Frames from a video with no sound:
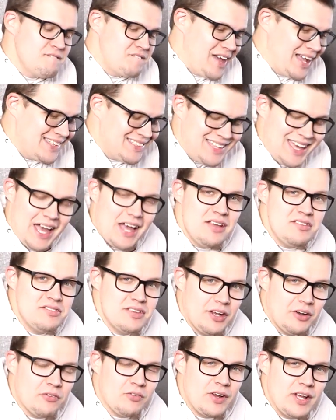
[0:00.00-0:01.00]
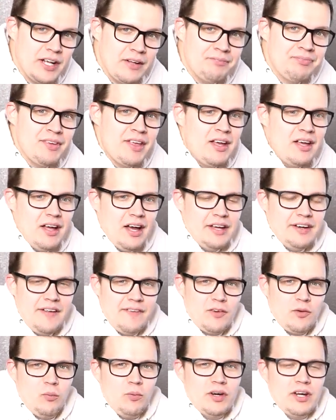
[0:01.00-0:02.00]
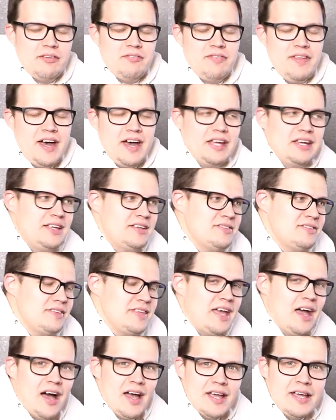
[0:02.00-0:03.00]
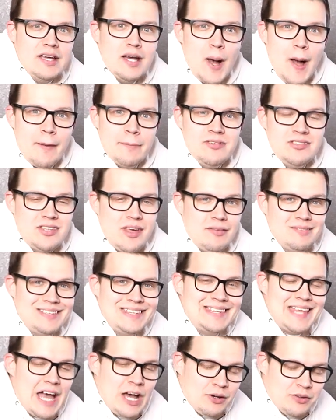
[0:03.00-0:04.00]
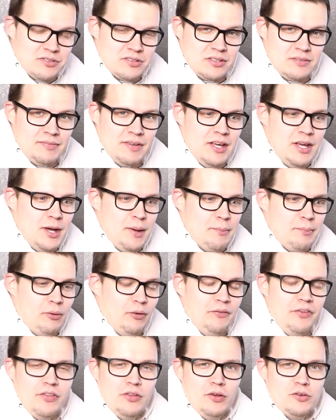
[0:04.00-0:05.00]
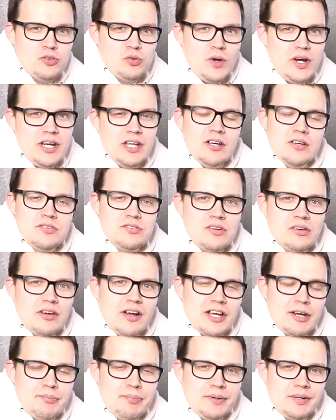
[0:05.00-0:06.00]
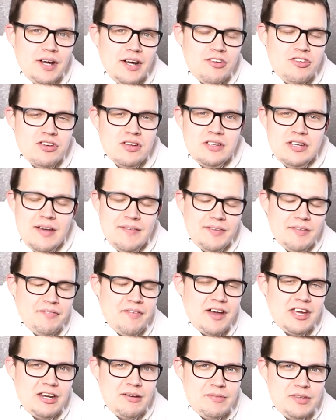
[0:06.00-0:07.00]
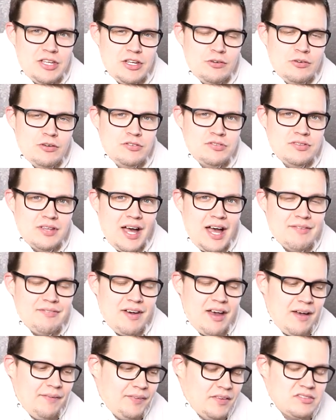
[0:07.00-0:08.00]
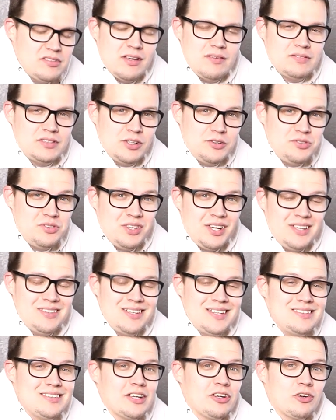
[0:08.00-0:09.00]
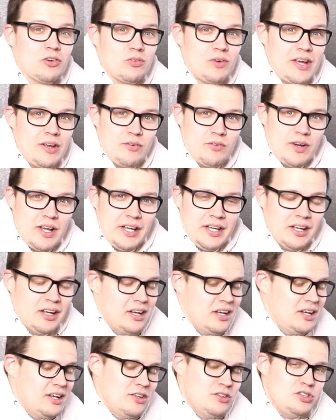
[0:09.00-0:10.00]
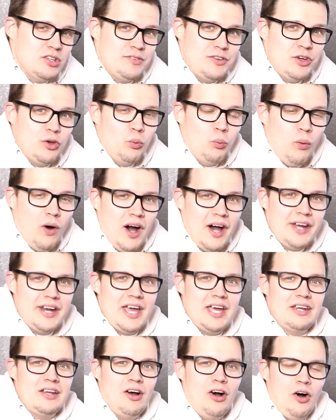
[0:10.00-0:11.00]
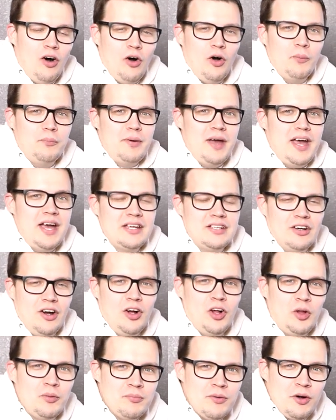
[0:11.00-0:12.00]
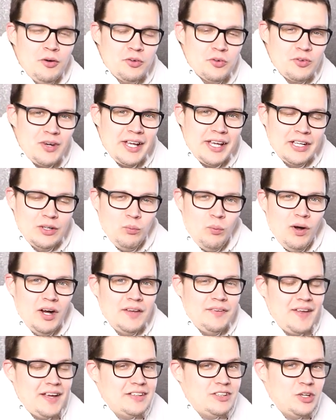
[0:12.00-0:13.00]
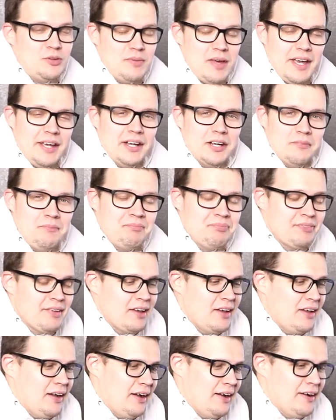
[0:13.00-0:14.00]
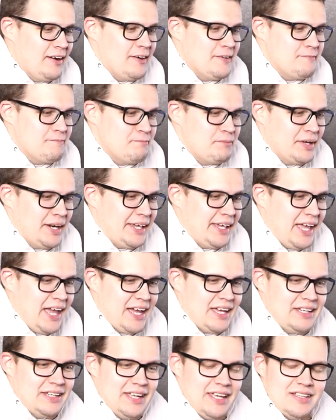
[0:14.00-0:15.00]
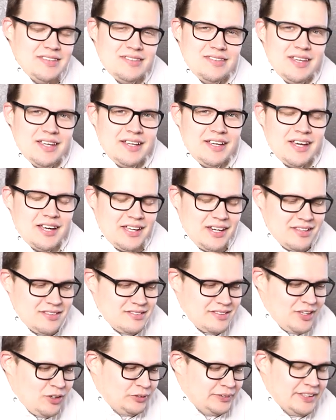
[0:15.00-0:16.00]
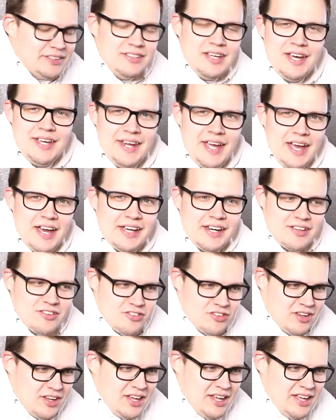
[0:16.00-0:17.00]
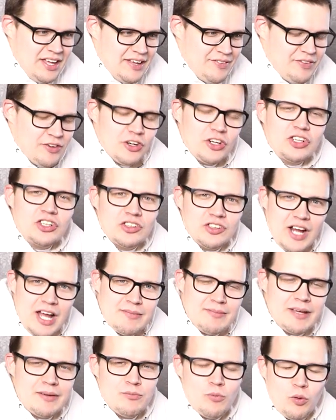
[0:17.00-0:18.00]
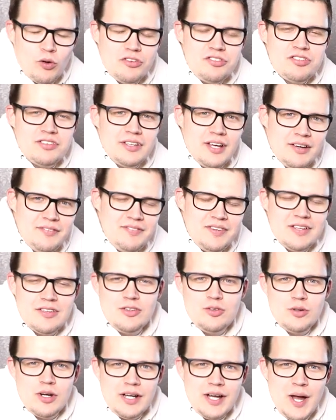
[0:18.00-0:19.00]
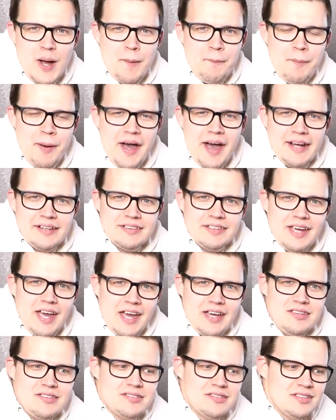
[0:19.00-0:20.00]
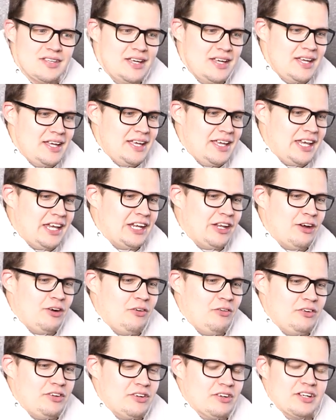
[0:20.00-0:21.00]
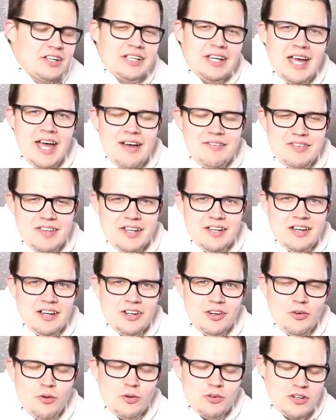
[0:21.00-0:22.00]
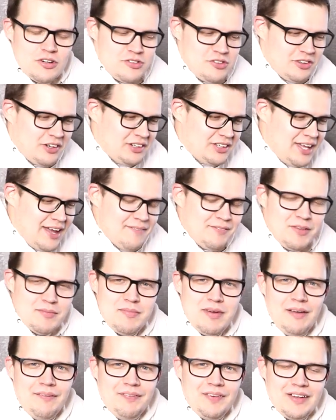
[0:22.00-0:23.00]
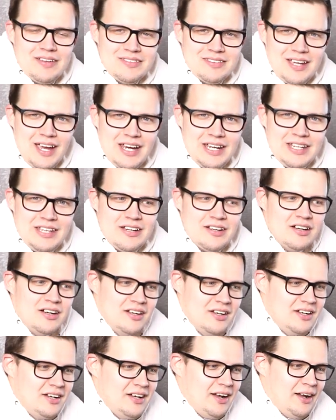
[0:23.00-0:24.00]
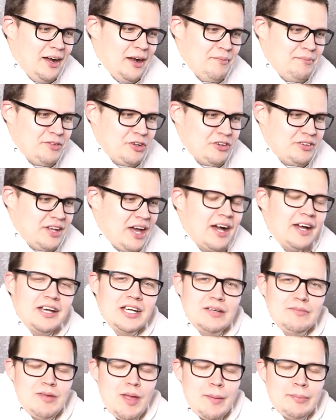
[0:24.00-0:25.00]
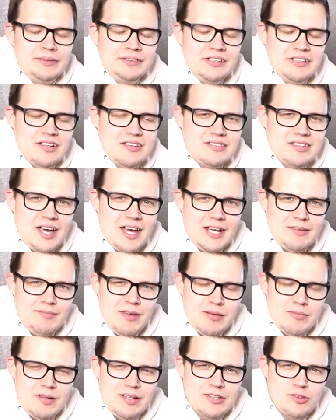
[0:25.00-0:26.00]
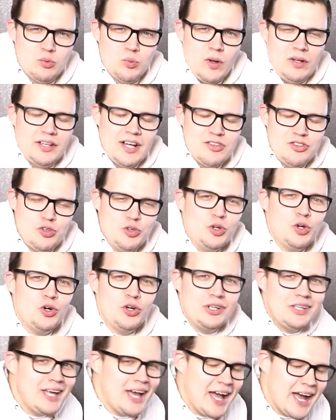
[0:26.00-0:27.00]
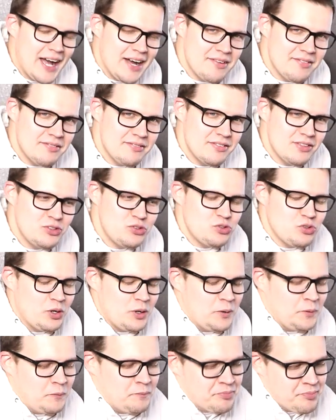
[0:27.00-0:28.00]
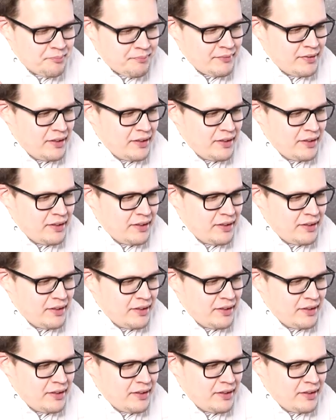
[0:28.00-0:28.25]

Fantastic rig. Another one of that is the ICOM 7000, both of those radios are out of production. You have to find them used. I've had the 706. It's a great rig. So if you want an all band, all mode rig in one, they do make them. Um, but again, it's it kind of is the old antenna adage. If you're cramming more stuff into a compact case, you know you're going to have to cut corners. You're going to have to make things tinier. Um, you're not going to be able to design maybe as well as you could have. So